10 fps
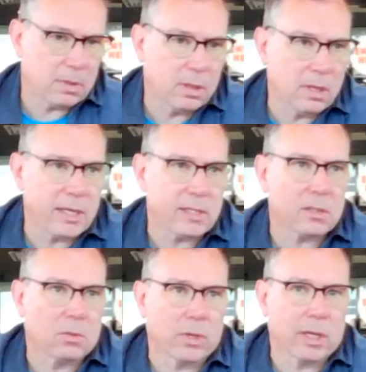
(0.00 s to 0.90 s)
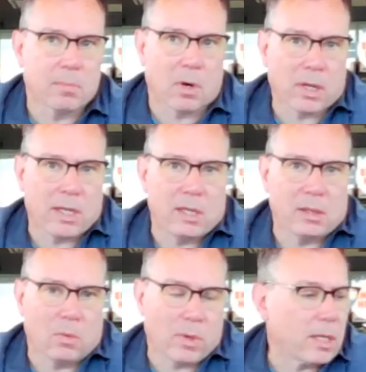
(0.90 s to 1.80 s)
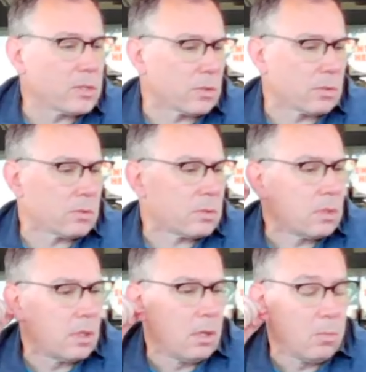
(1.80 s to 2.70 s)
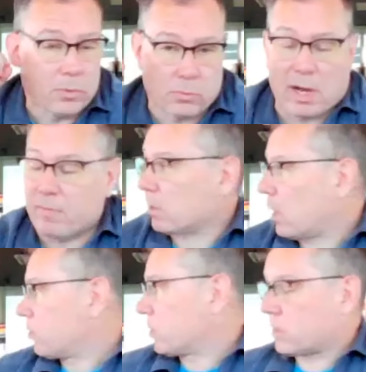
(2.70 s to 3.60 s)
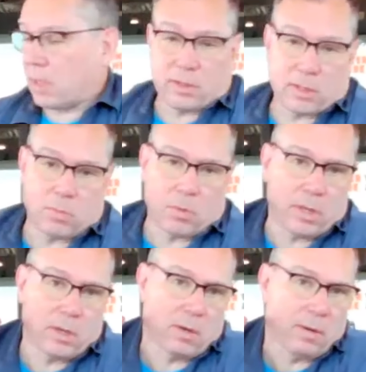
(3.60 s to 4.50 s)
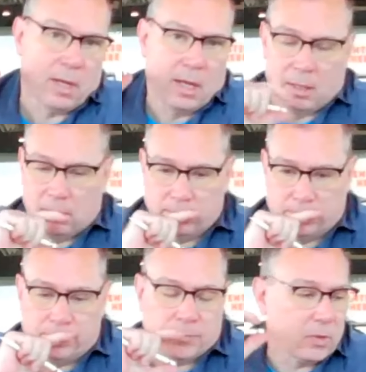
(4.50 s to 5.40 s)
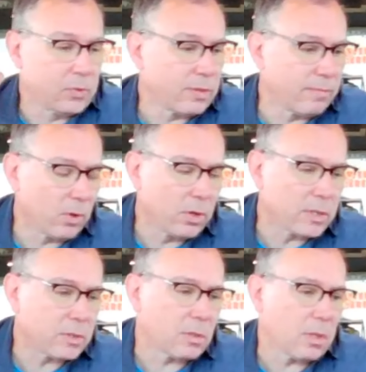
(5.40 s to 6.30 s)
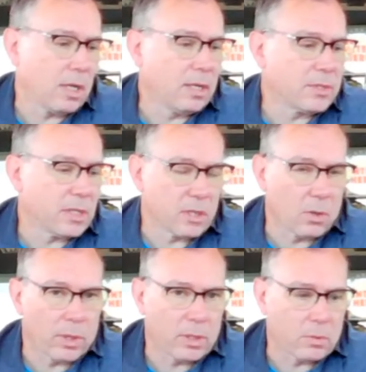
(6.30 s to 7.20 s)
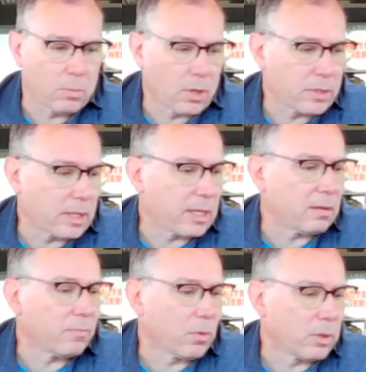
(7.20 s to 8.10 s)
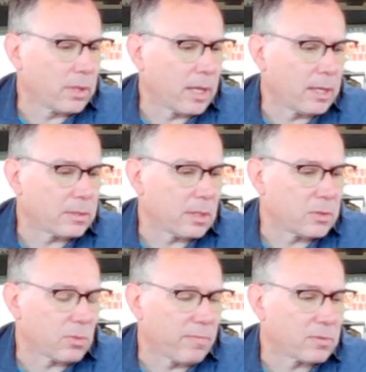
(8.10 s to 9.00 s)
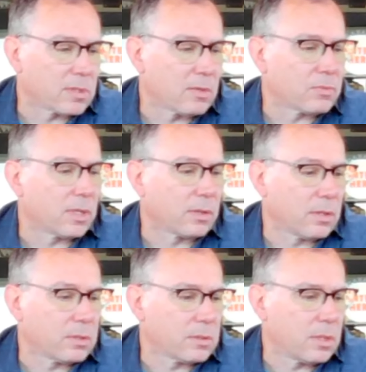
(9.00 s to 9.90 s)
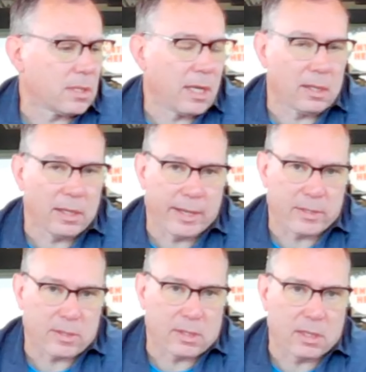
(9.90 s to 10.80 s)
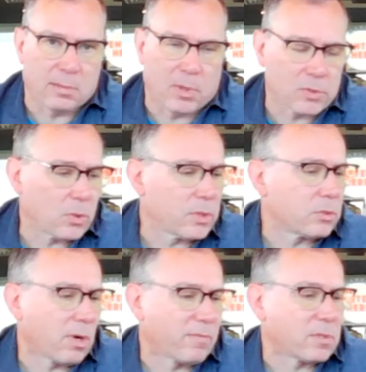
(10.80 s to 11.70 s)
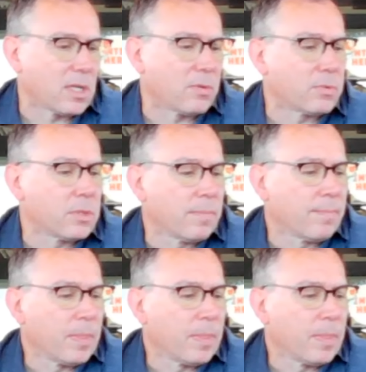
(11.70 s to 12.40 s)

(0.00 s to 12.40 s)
nice looking marquee locations with driver lounges like this one here. There's a very nice station going in Duarte, California that has a nice driver's lounge like this. The LAX GigaHub also has a driver's lounge.